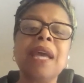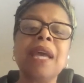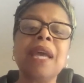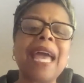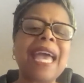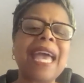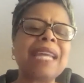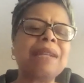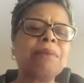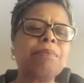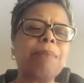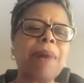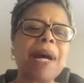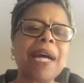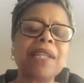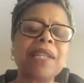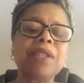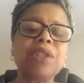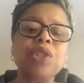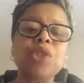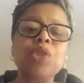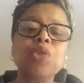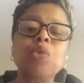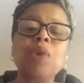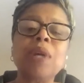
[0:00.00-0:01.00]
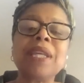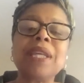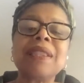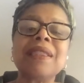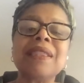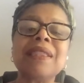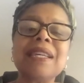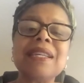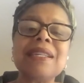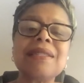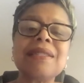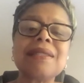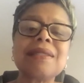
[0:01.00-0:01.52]
And by doing
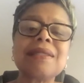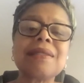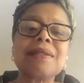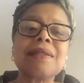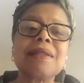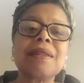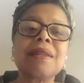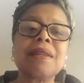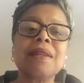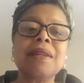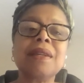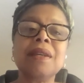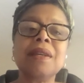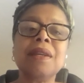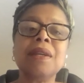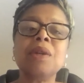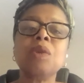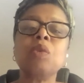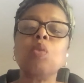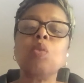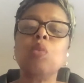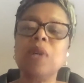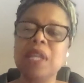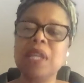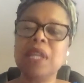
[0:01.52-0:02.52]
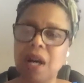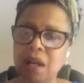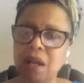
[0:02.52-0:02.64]
this, we